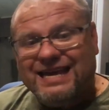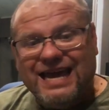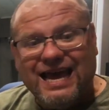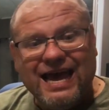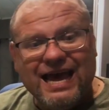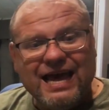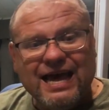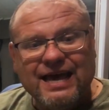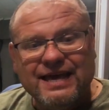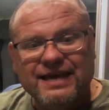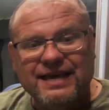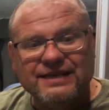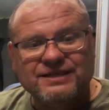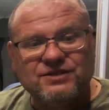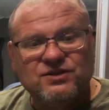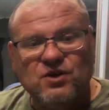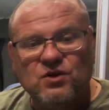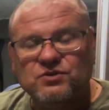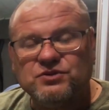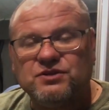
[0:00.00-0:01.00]
yeah, I
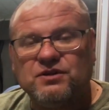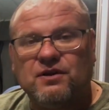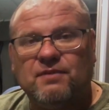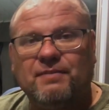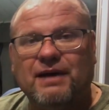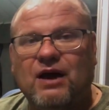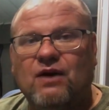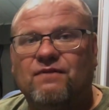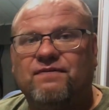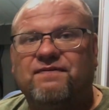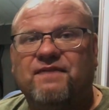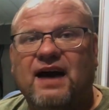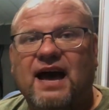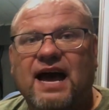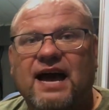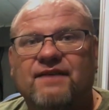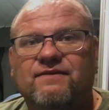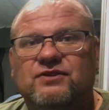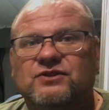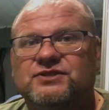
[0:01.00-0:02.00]
guess those are about
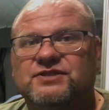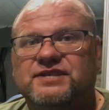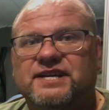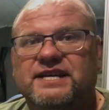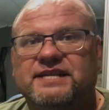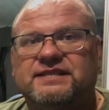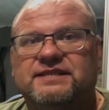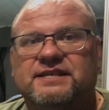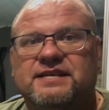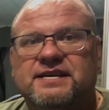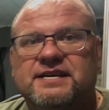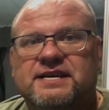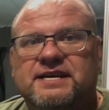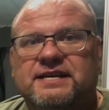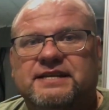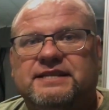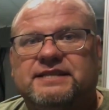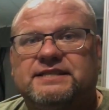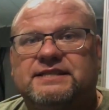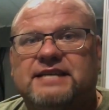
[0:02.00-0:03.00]
5 or 6
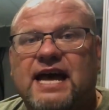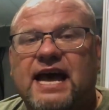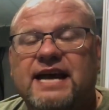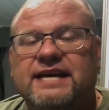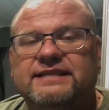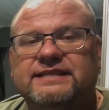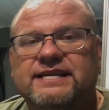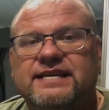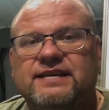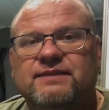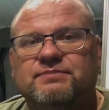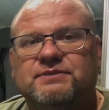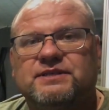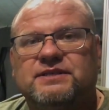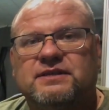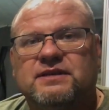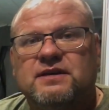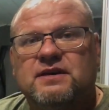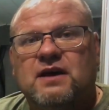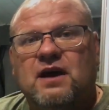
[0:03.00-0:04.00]
design
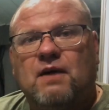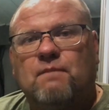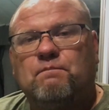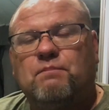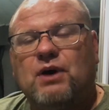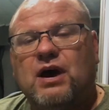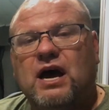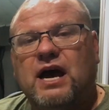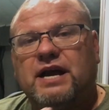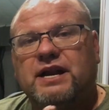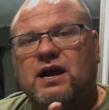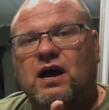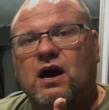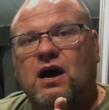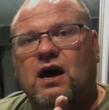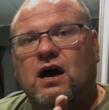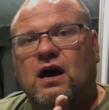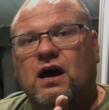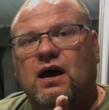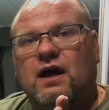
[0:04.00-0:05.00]
tips. But
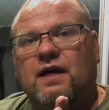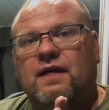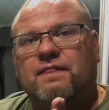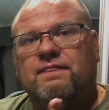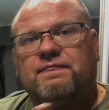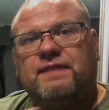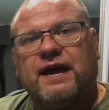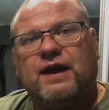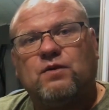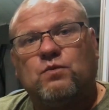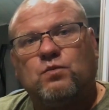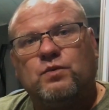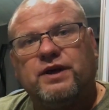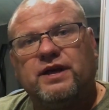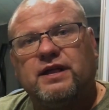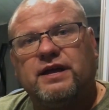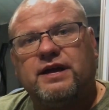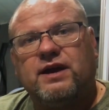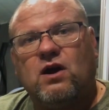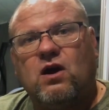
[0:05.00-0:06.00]
they
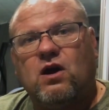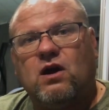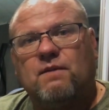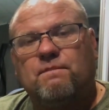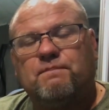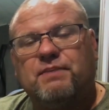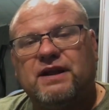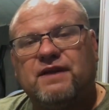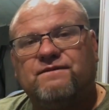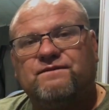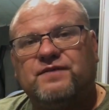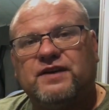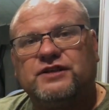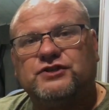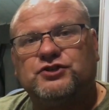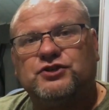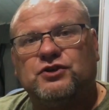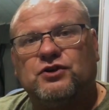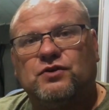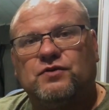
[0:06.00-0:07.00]
really are
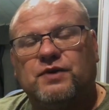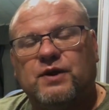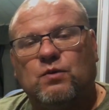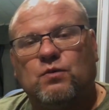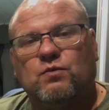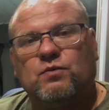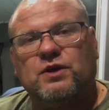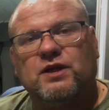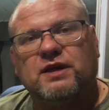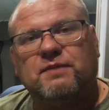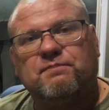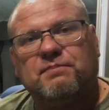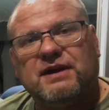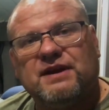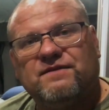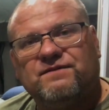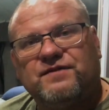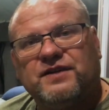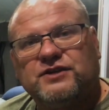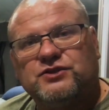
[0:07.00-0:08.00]
beneficial. They were really
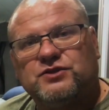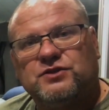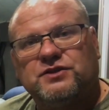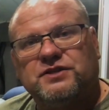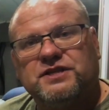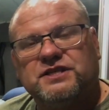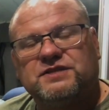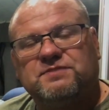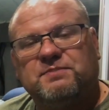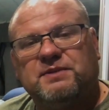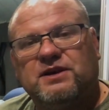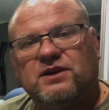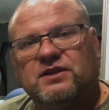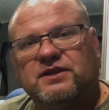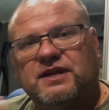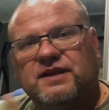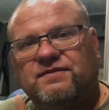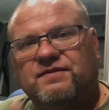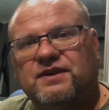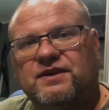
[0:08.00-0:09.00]
beneficial in this
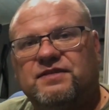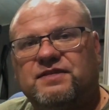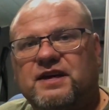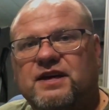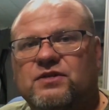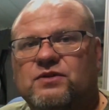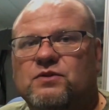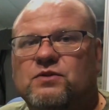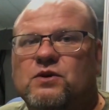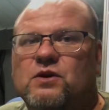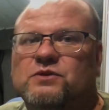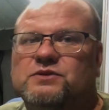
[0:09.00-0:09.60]
build, and if you think through